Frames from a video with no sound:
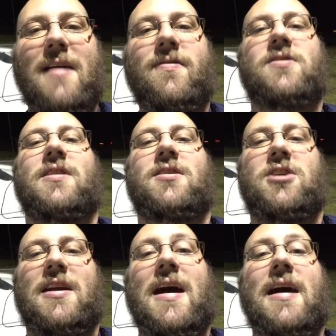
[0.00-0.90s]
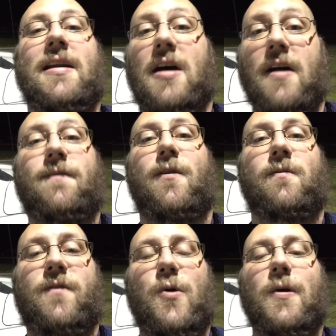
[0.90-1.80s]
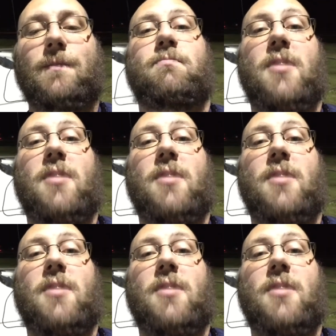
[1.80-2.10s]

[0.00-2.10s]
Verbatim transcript: ever since she got an iPhone 4.